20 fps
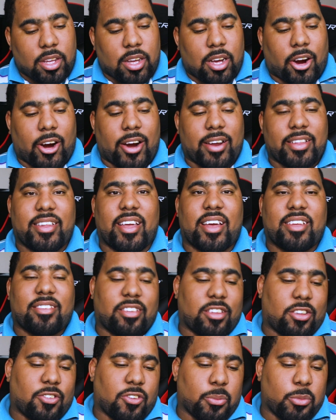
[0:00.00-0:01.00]
All right, next
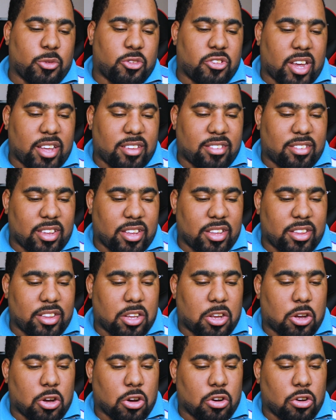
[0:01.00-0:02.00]
is from
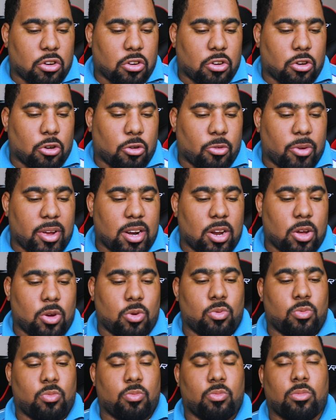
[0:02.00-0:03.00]
Jason Corrello,